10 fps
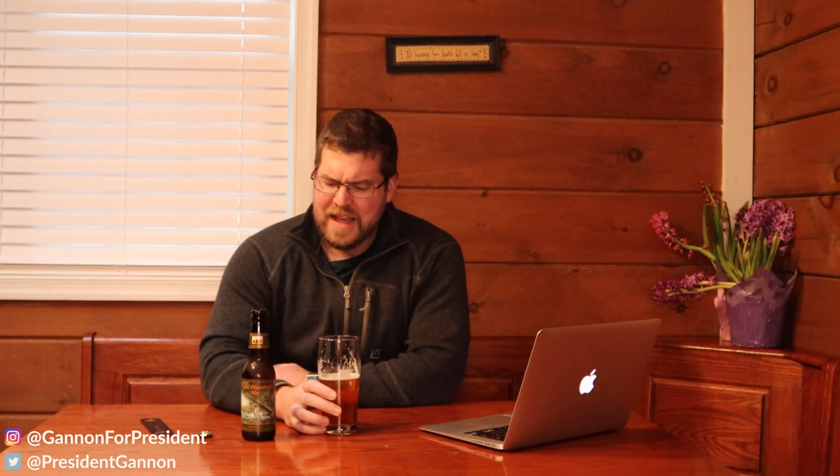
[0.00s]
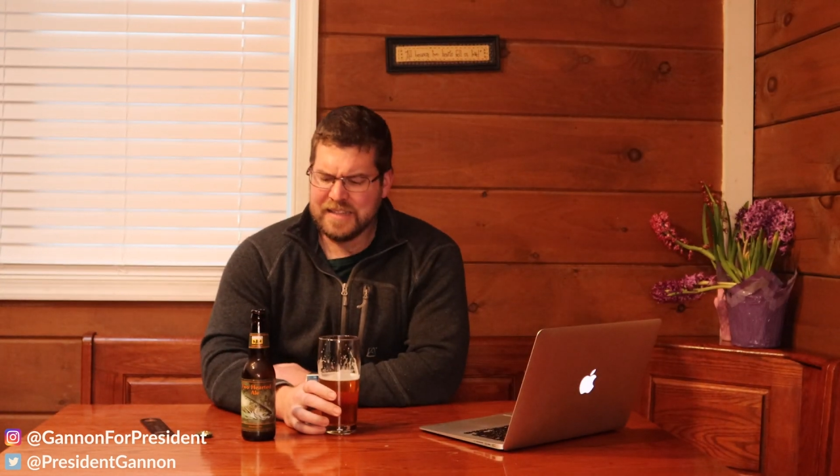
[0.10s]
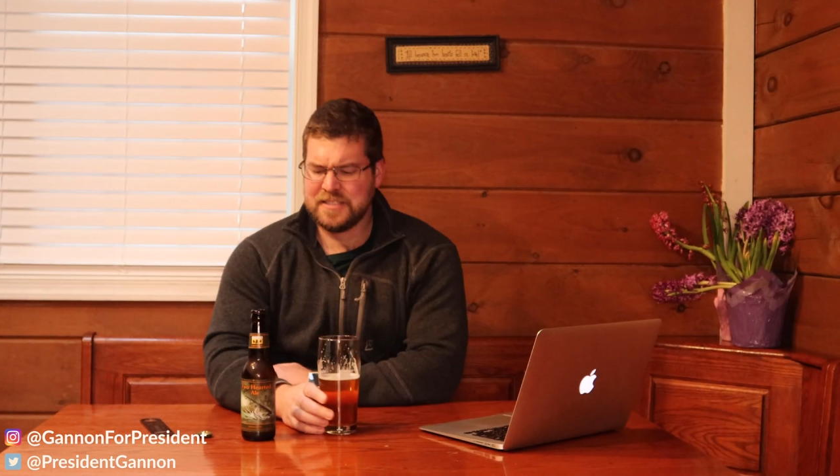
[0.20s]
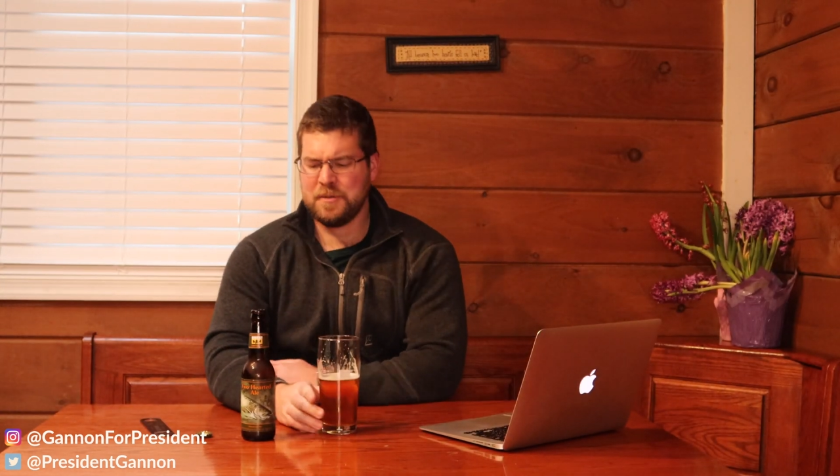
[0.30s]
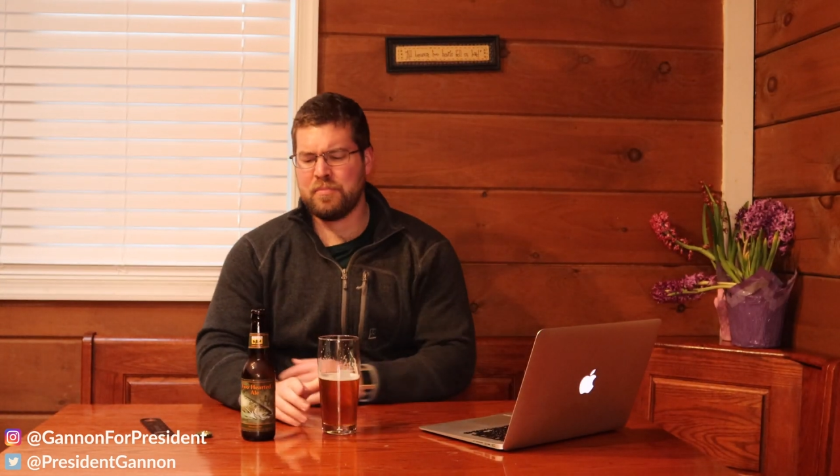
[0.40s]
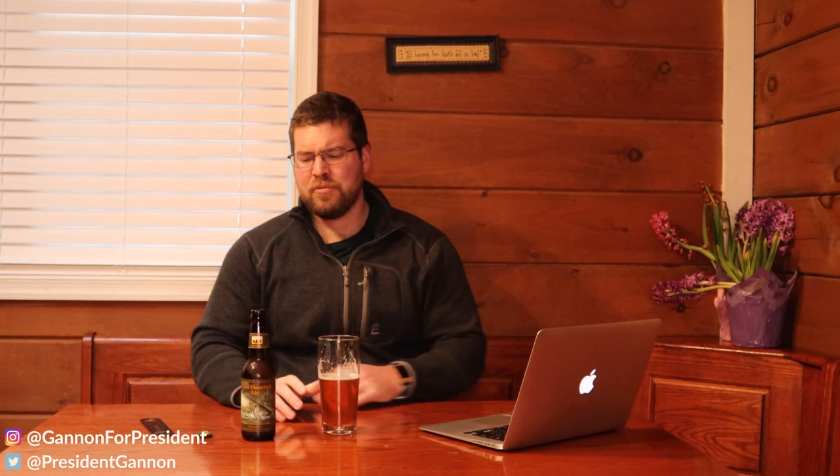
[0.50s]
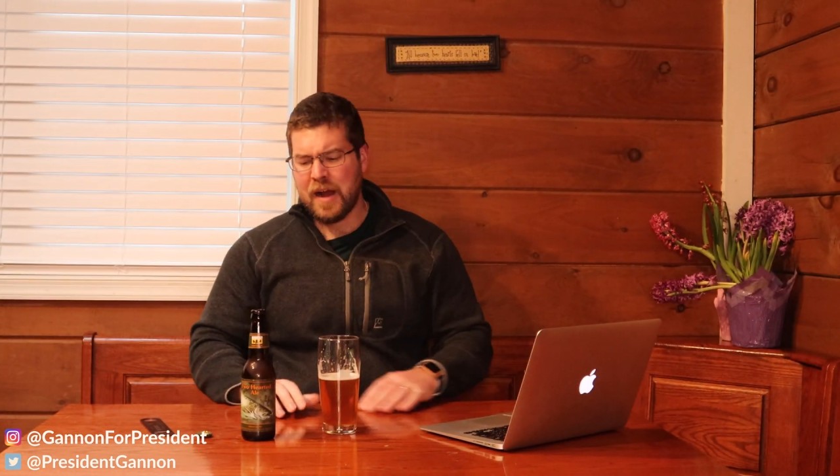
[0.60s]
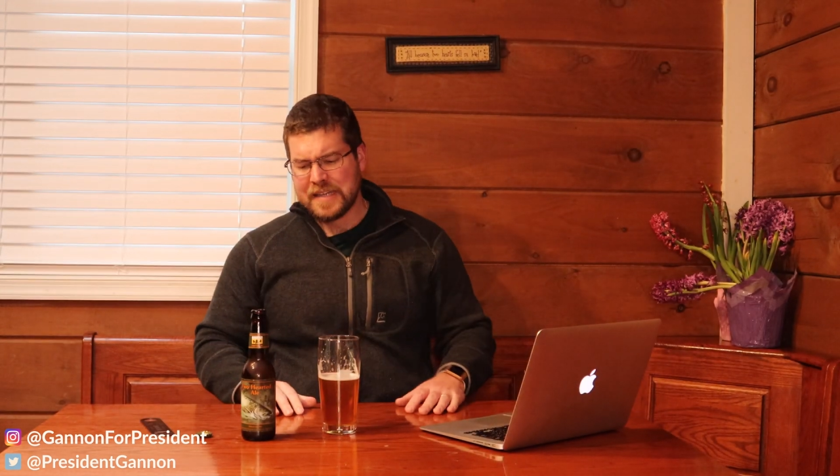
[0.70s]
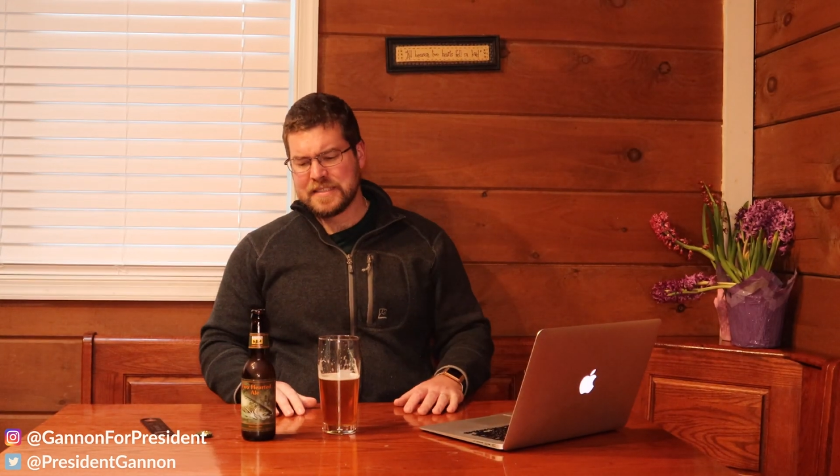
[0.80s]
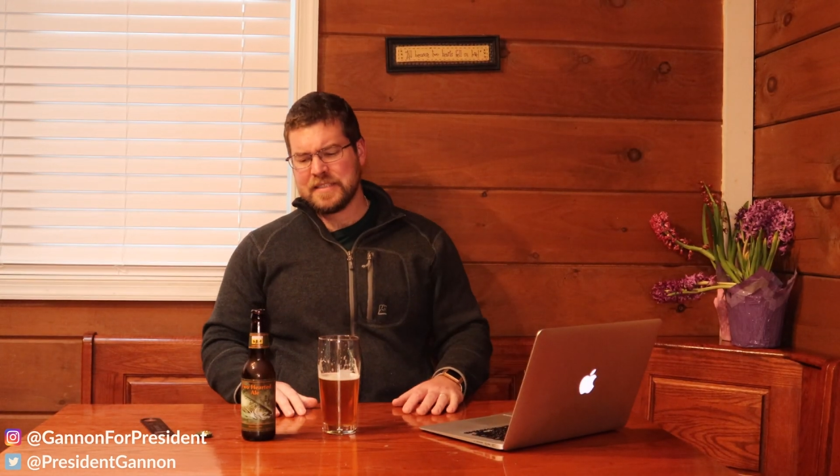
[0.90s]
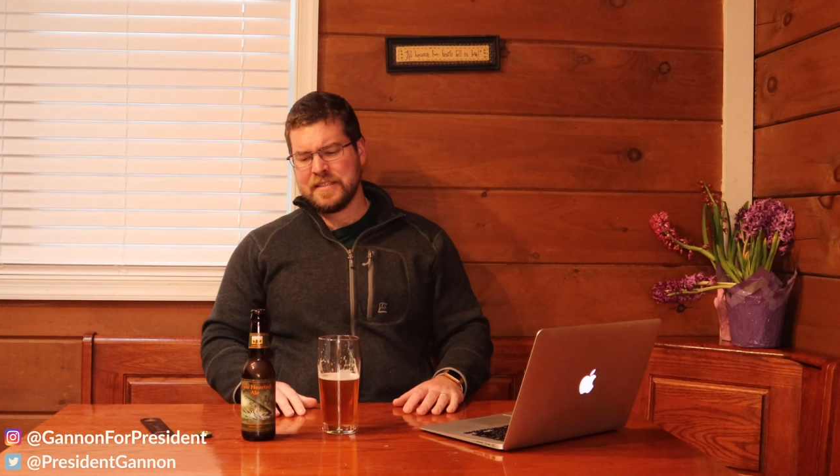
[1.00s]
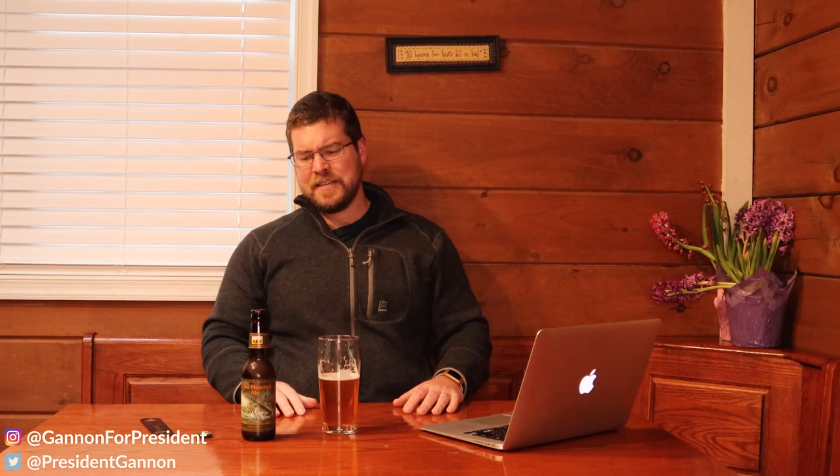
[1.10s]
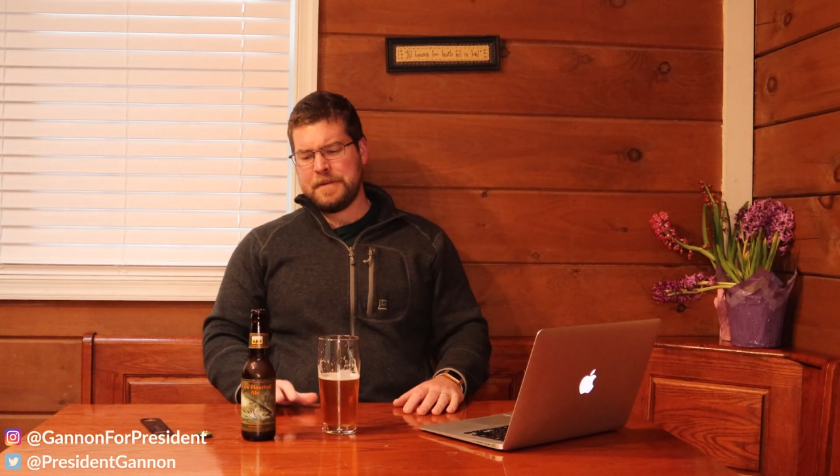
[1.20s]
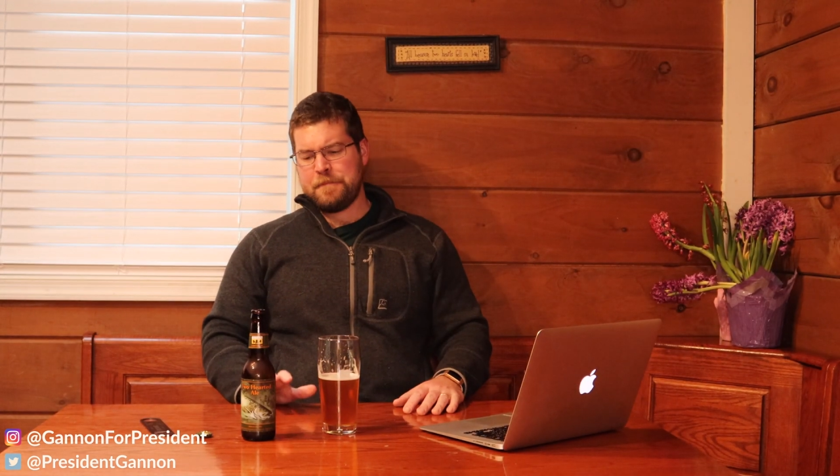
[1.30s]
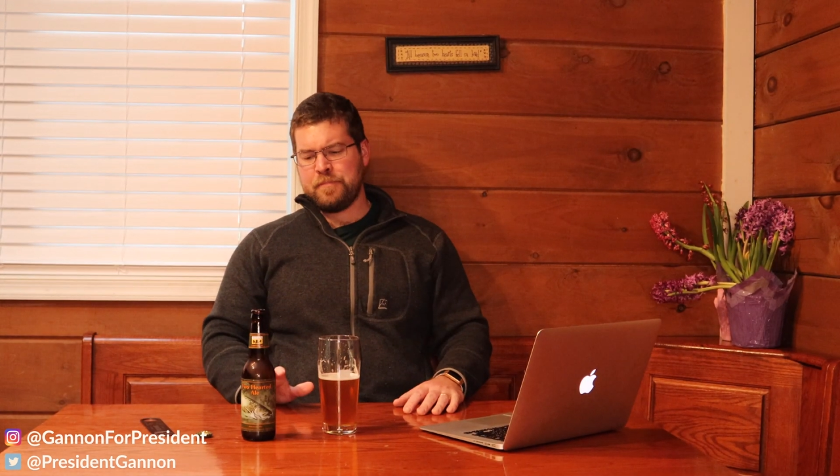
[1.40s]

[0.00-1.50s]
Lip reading: And surprisingly,